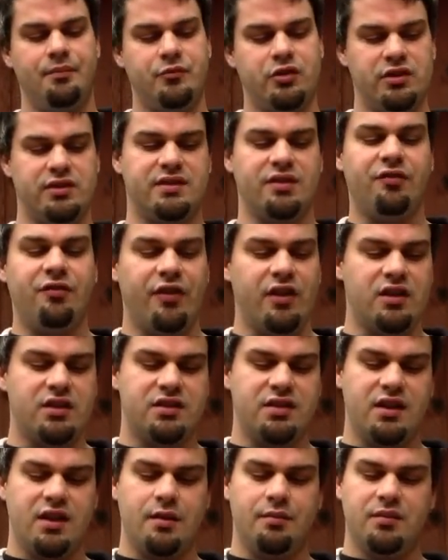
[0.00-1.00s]
Just to
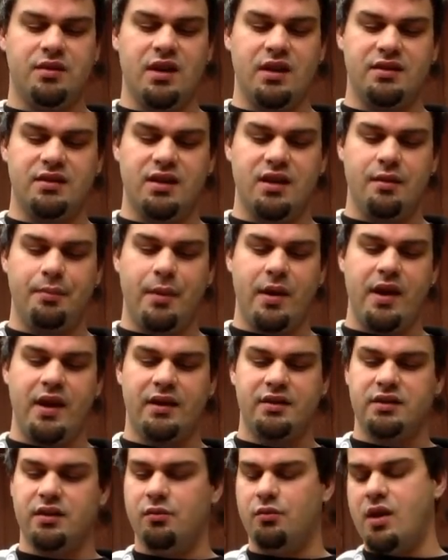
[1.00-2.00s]
finish it up and touch it up, I
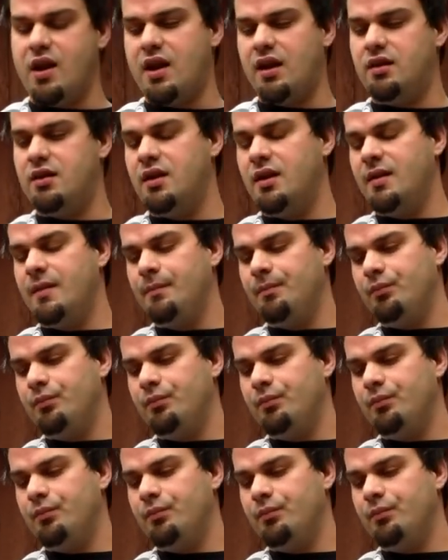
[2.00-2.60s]
actually ran,